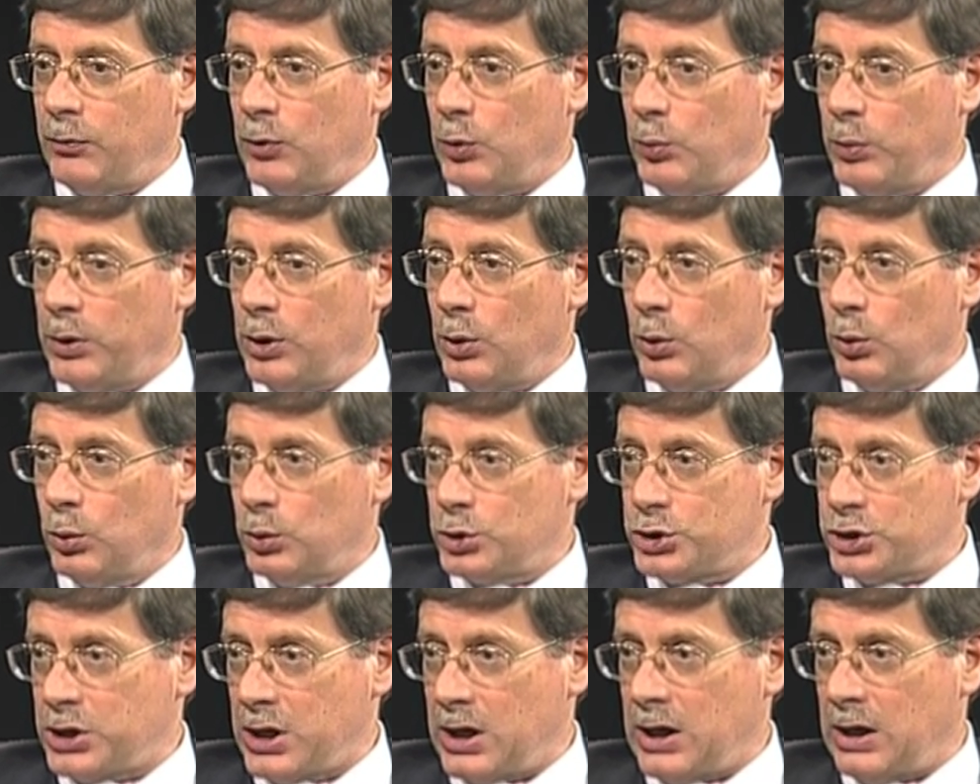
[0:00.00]
we
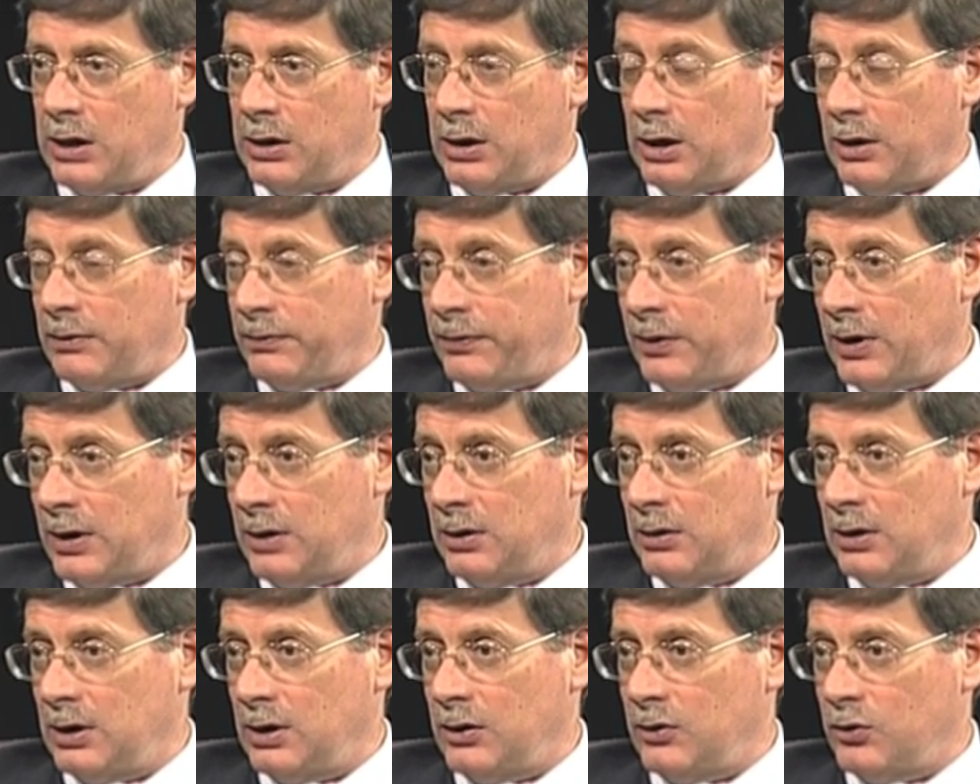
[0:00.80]
all shared our
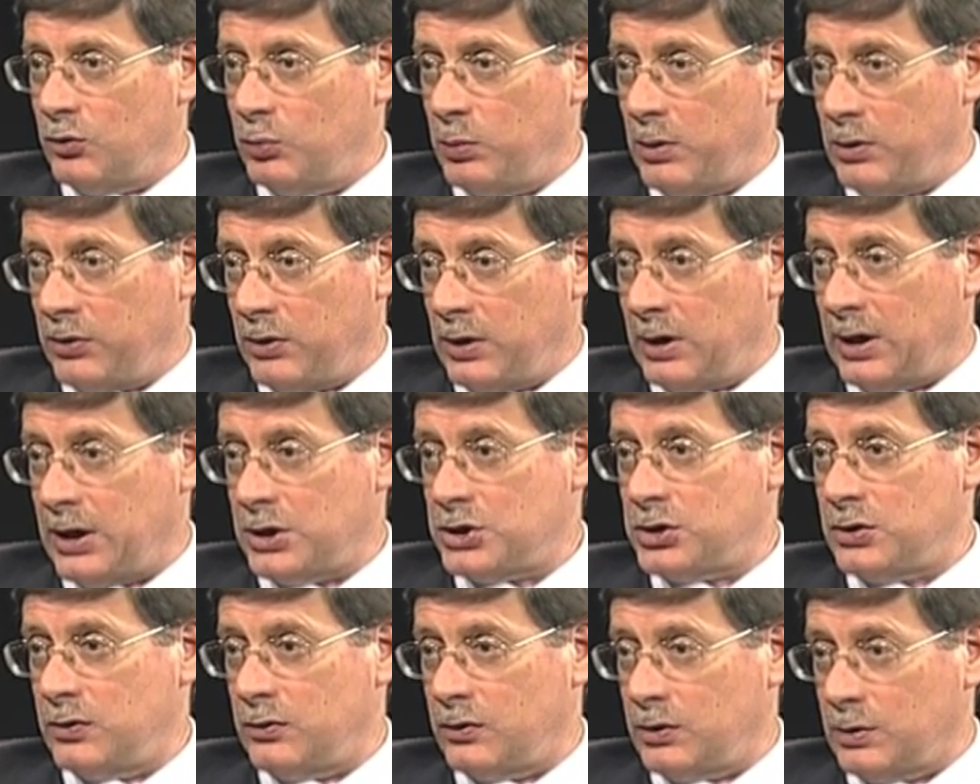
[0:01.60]
findings with the
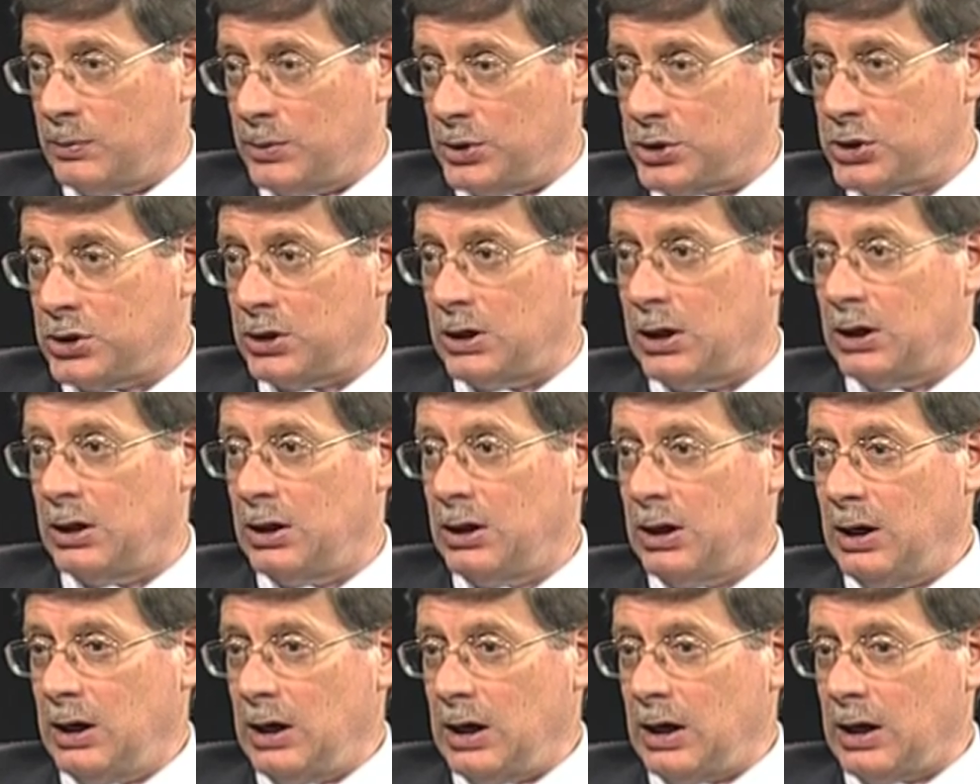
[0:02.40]
Elections Commissioner.
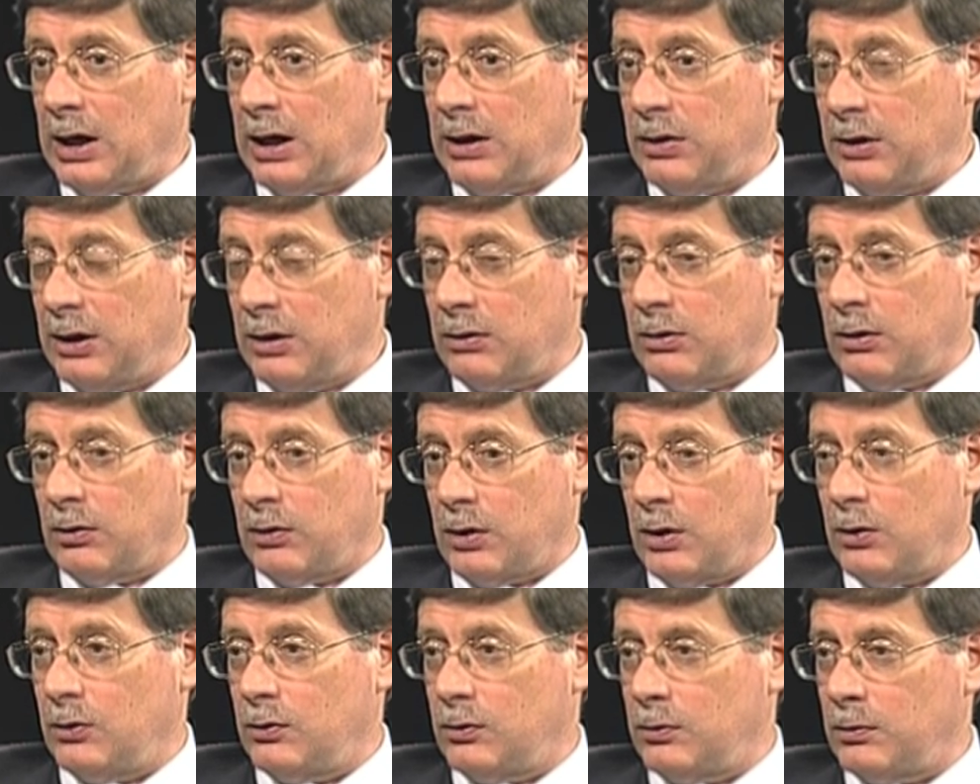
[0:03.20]
And I think that
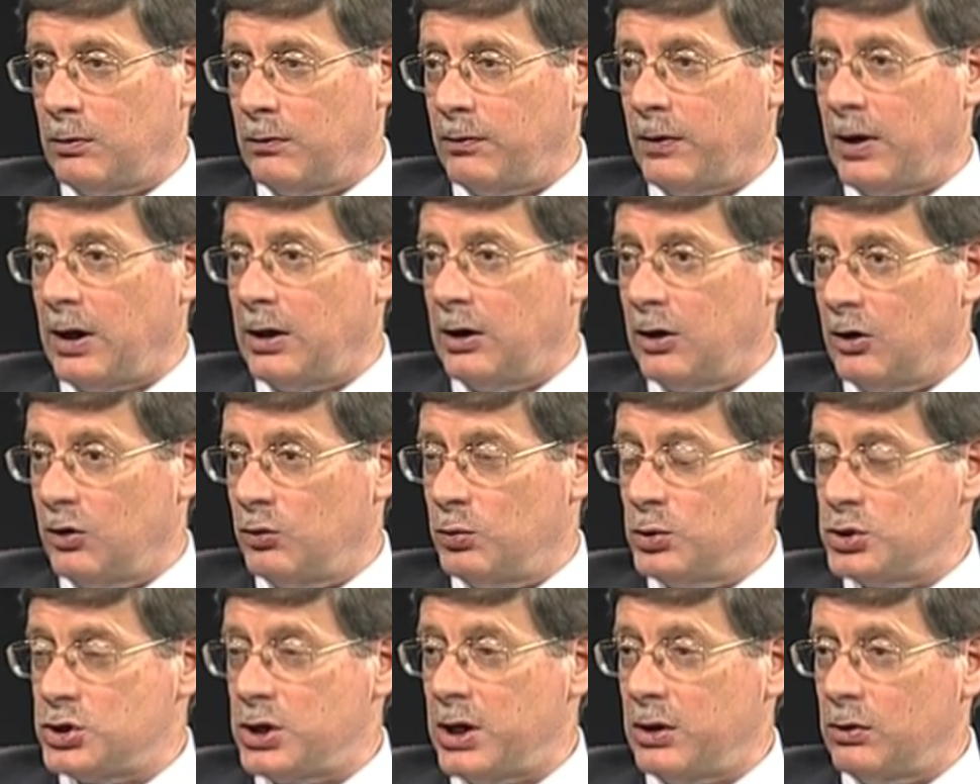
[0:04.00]
those
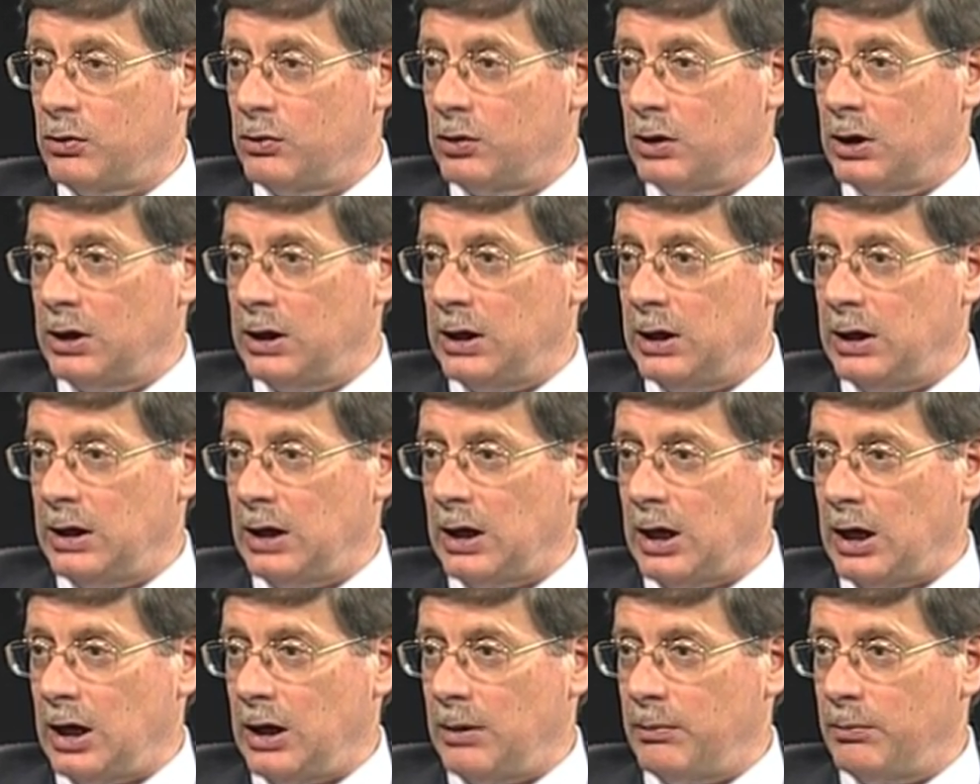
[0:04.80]
findings were
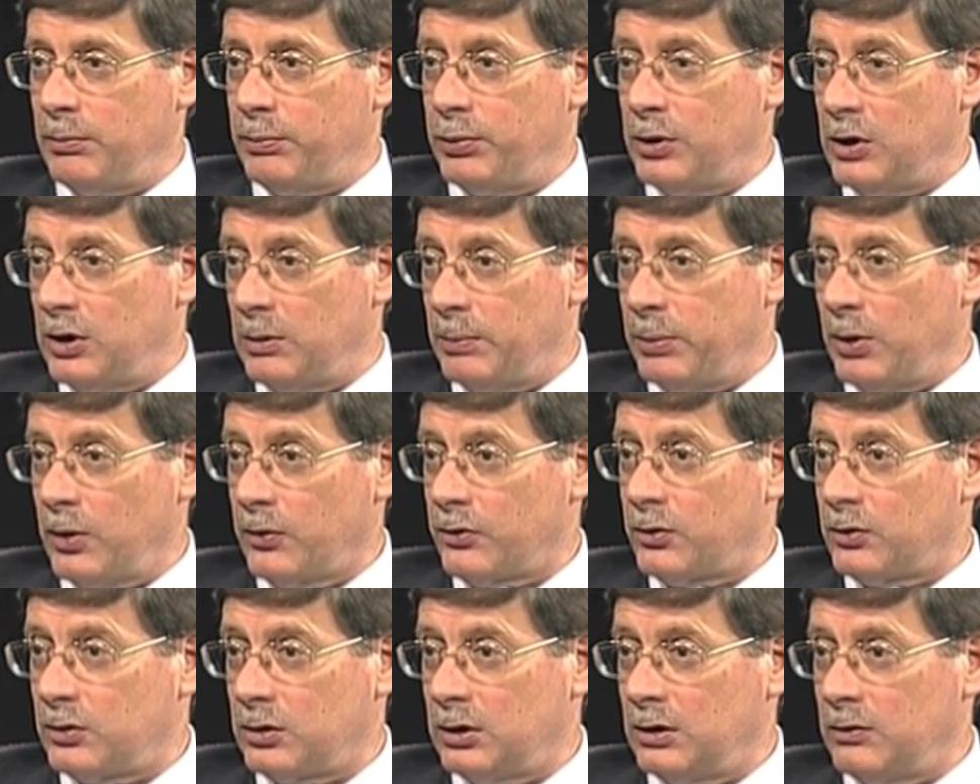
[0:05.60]
generally pretty
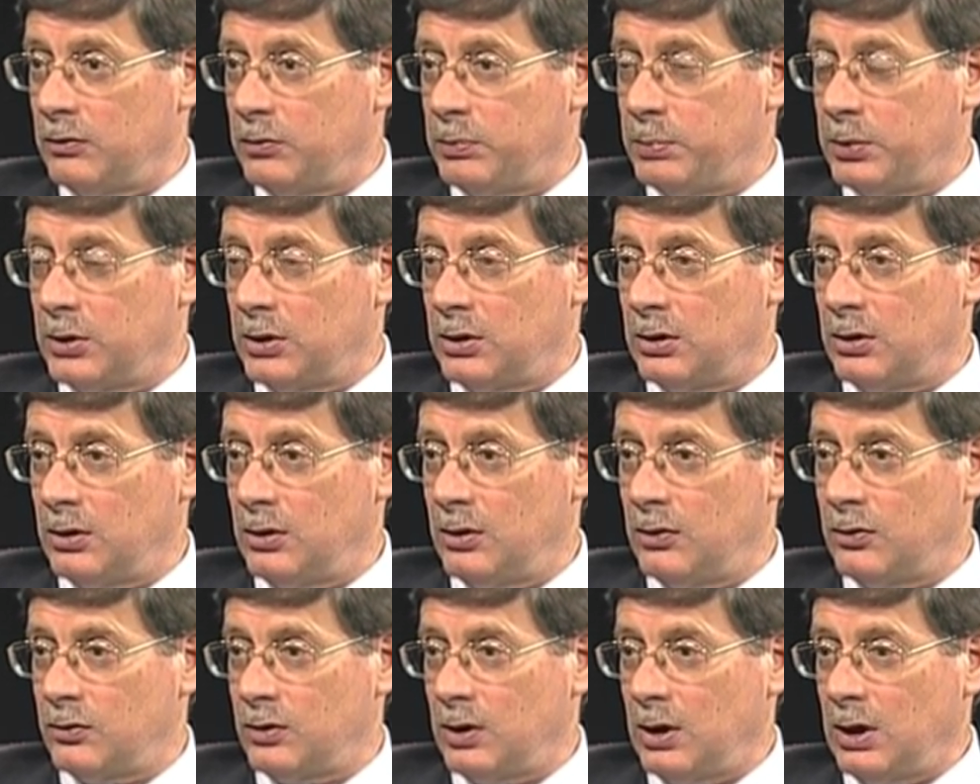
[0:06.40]
positive,
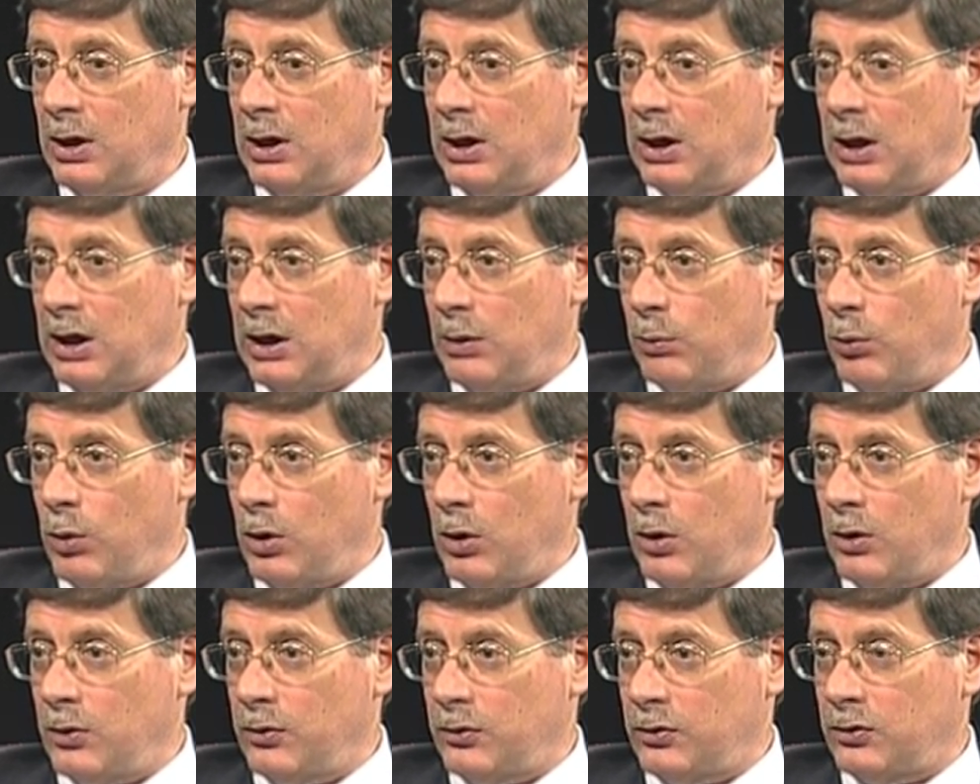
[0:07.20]
because it
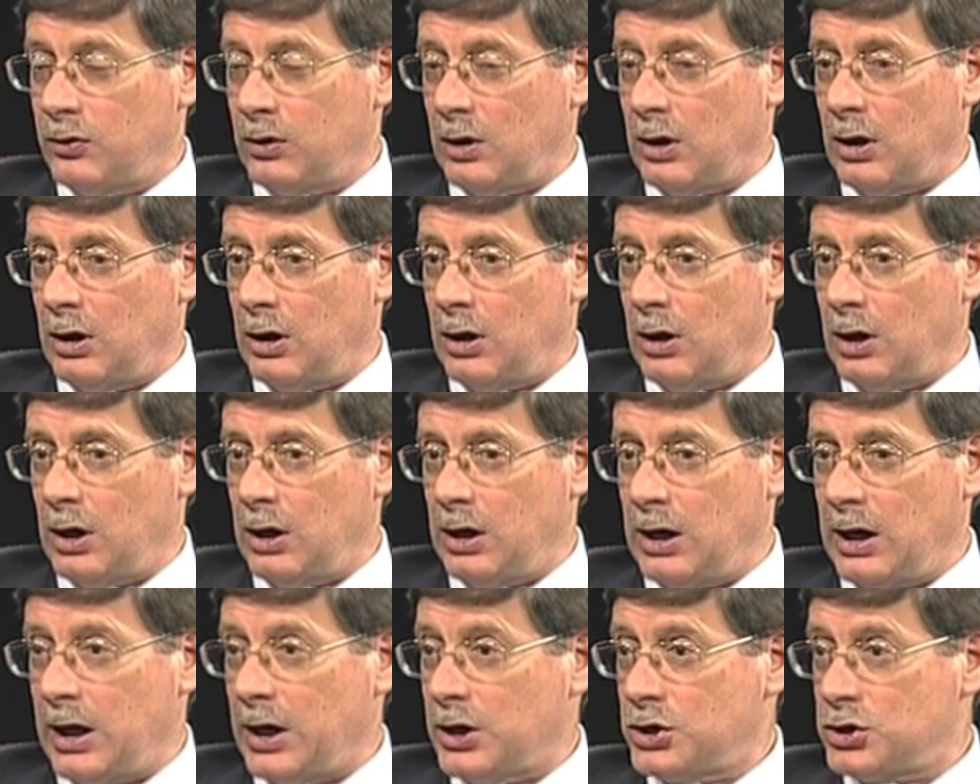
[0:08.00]
was
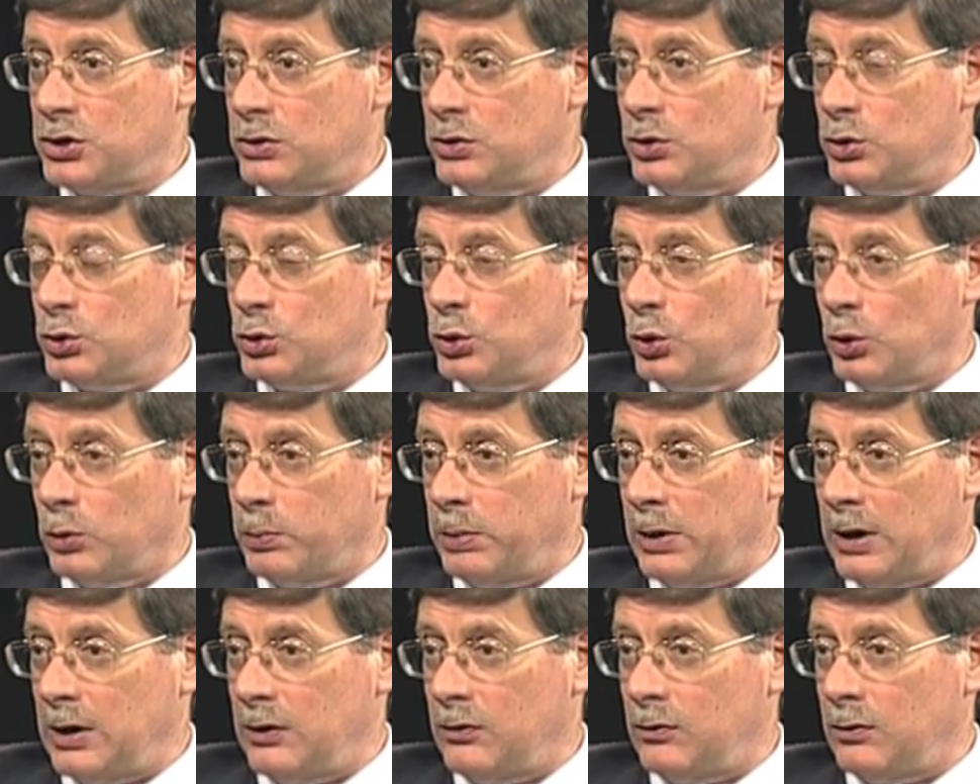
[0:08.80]
an election that
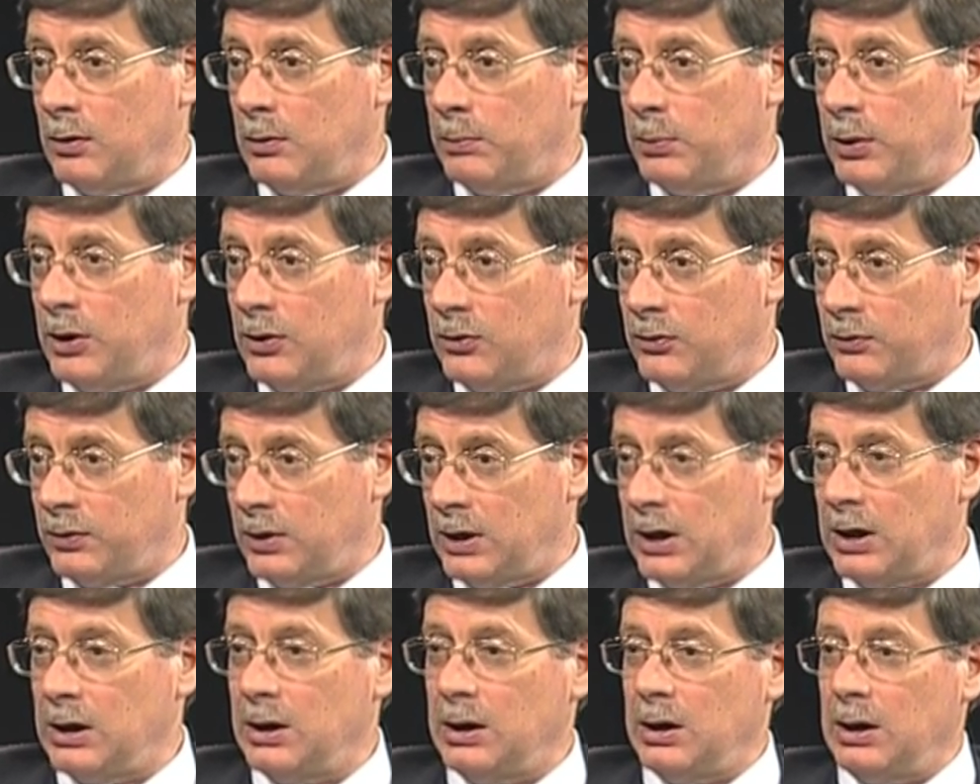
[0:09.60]
took place
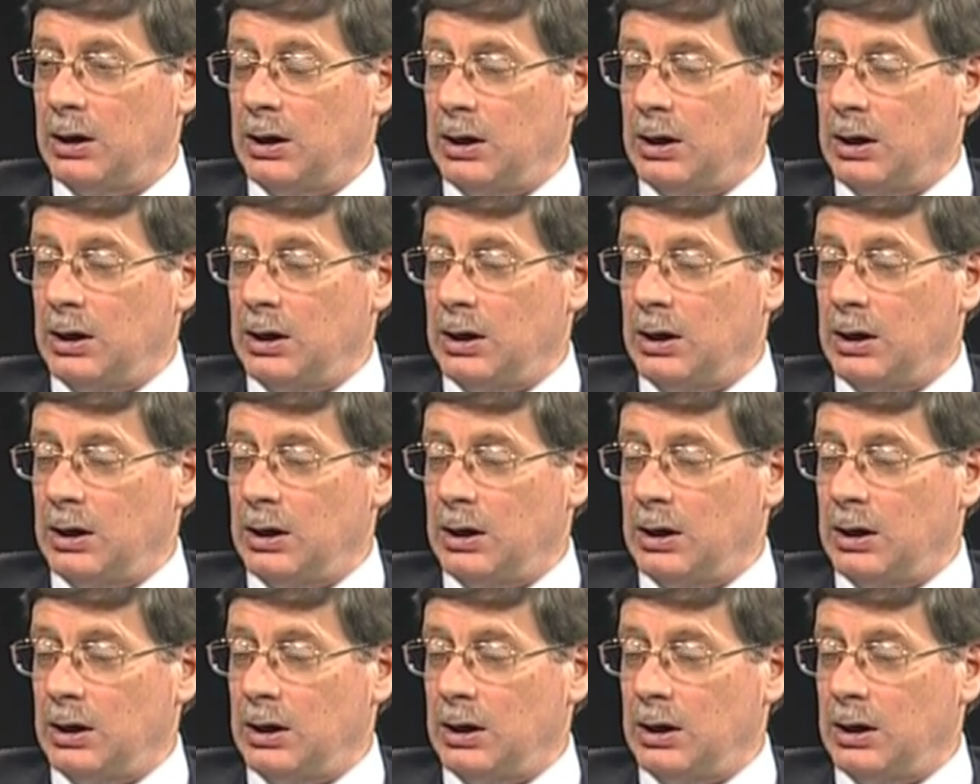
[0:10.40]
peacefully,